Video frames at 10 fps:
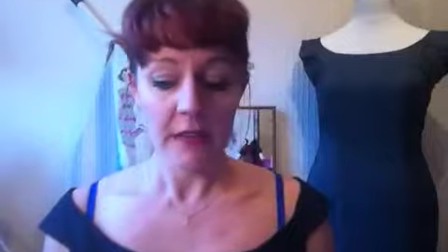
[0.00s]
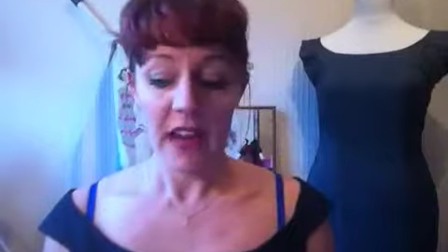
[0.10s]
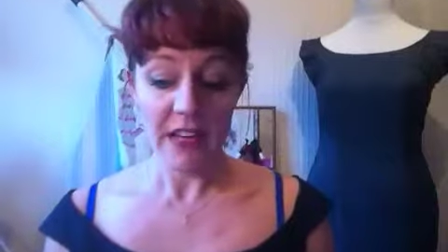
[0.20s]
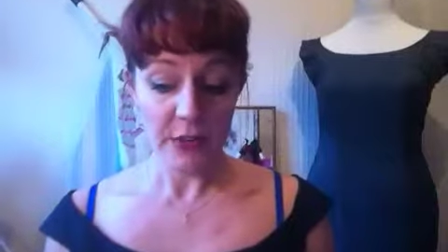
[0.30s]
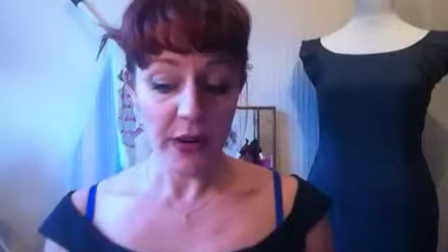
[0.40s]

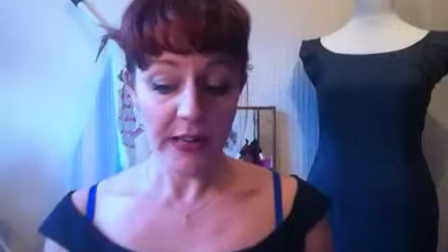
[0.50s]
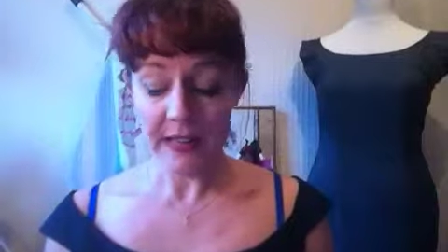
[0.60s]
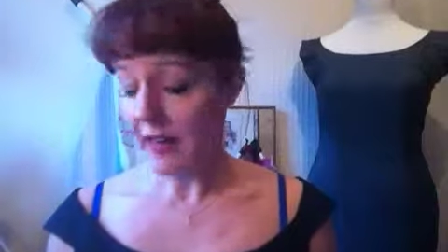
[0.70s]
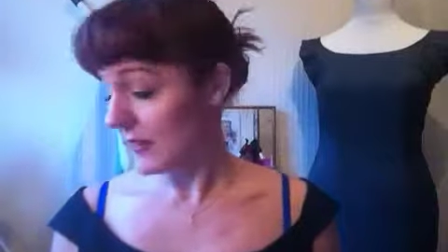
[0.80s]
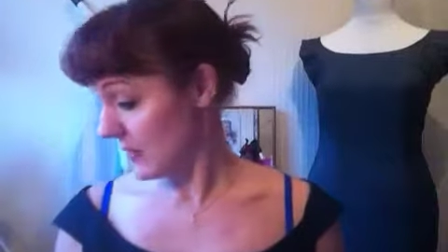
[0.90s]
I tried
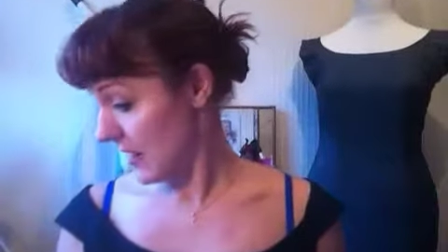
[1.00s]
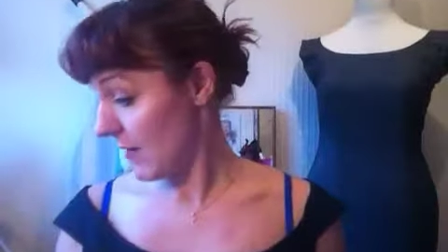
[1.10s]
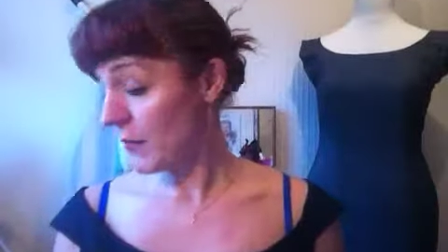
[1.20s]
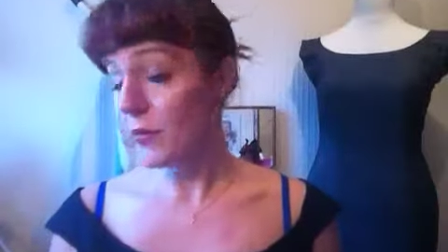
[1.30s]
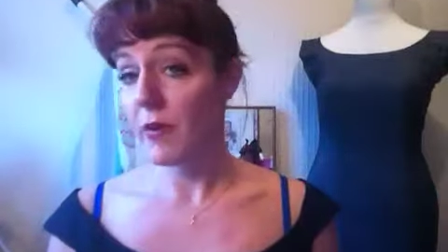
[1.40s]
that
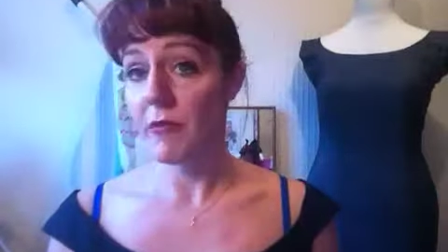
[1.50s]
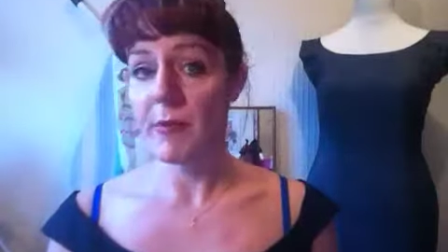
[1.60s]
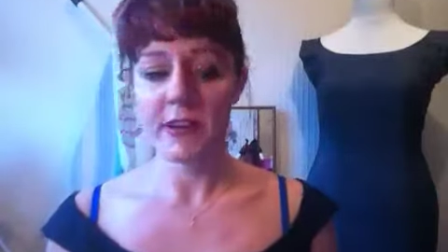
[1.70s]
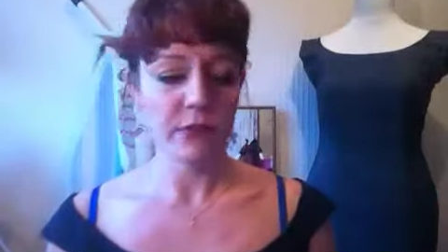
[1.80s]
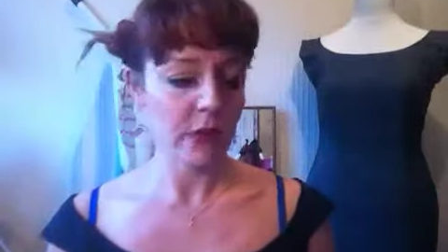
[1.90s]
after
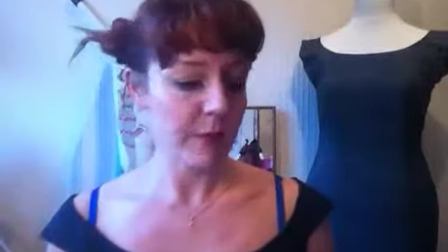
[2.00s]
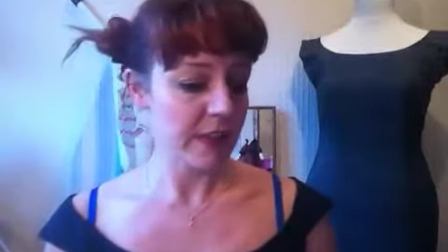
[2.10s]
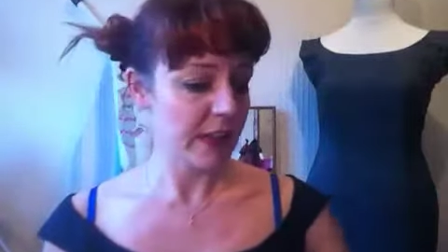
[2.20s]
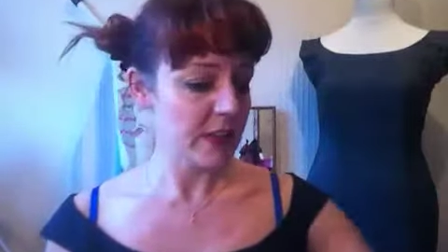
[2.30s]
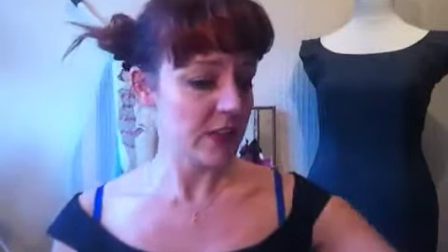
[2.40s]
everybody's
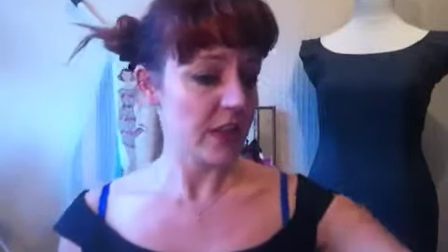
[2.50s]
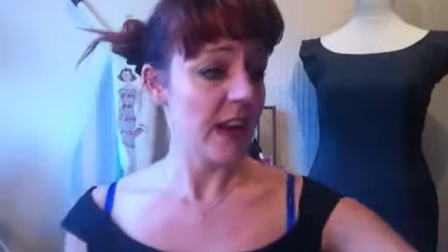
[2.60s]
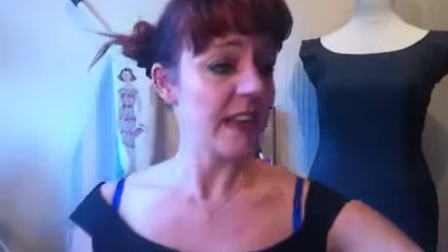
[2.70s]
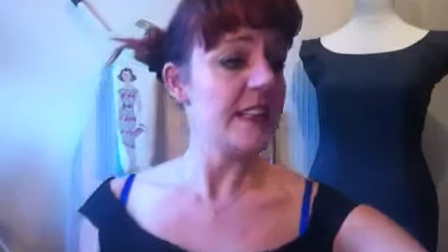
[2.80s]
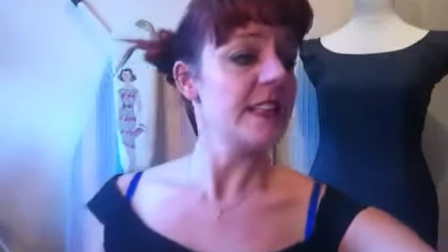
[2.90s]
recommendation
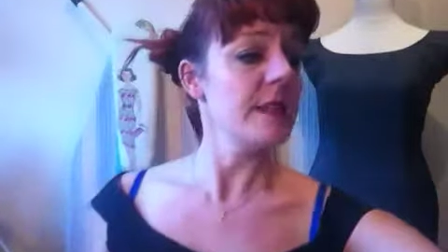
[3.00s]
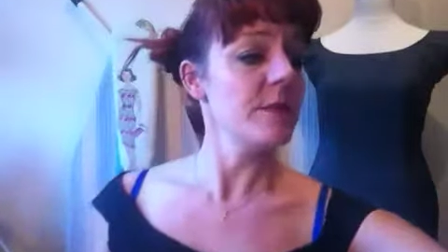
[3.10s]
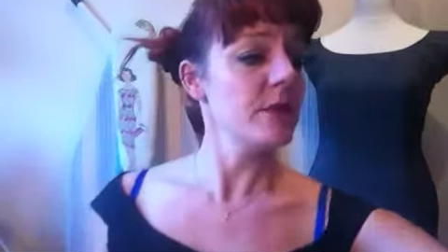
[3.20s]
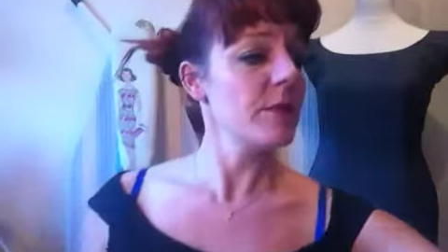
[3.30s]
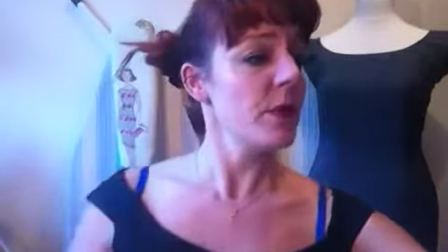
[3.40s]
and it
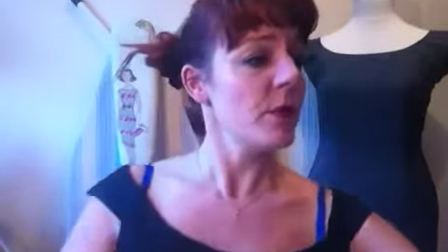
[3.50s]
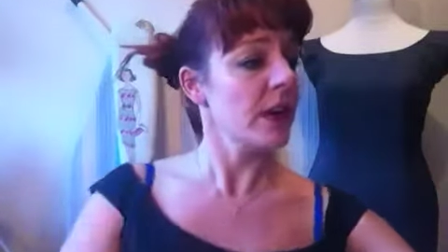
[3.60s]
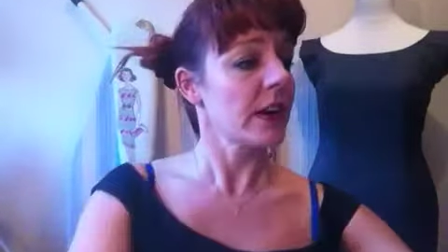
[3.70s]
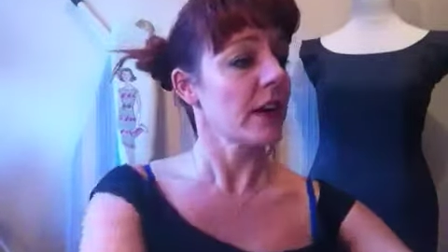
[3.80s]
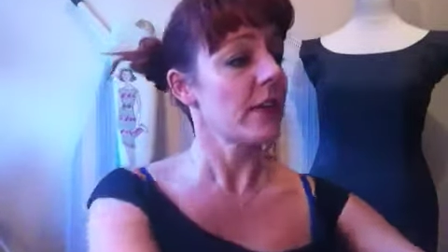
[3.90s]
seems to be
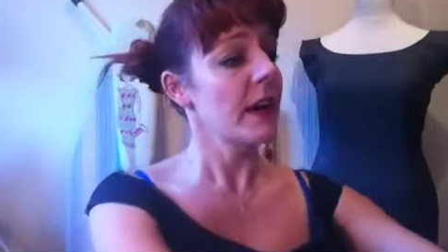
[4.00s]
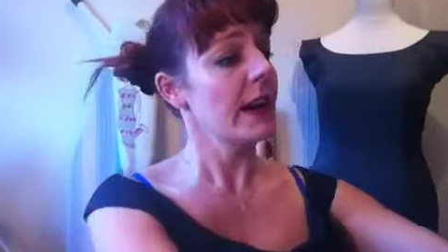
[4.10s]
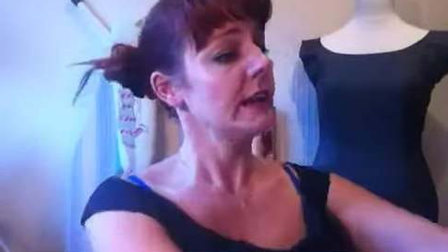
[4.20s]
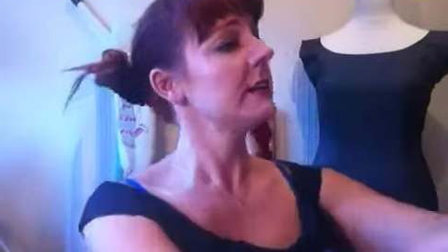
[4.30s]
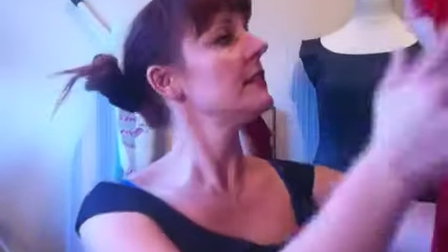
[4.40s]
working
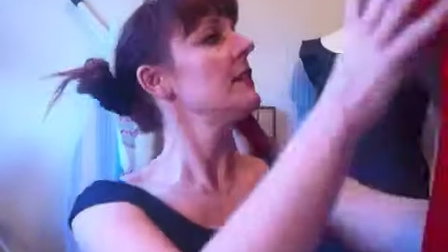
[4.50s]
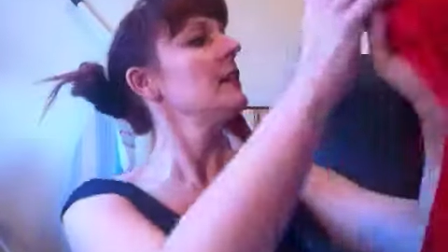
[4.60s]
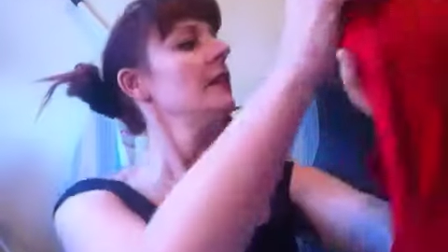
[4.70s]
alright.